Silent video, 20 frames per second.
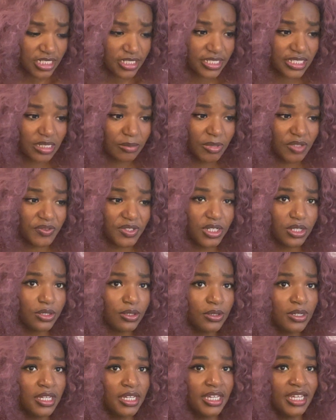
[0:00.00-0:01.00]
Some of
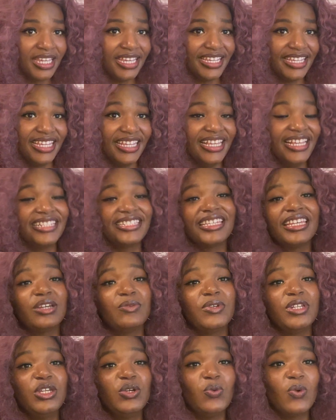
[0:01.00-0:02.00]
you, it's like
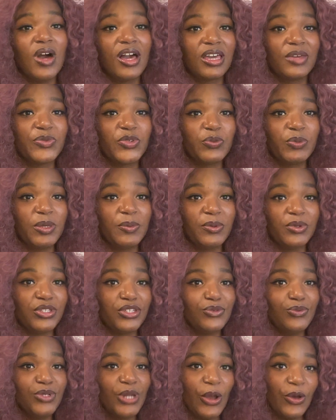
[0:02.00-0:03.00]
when you walk up to people,
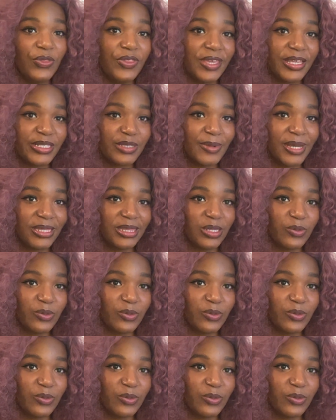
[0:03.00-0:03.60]
you know things about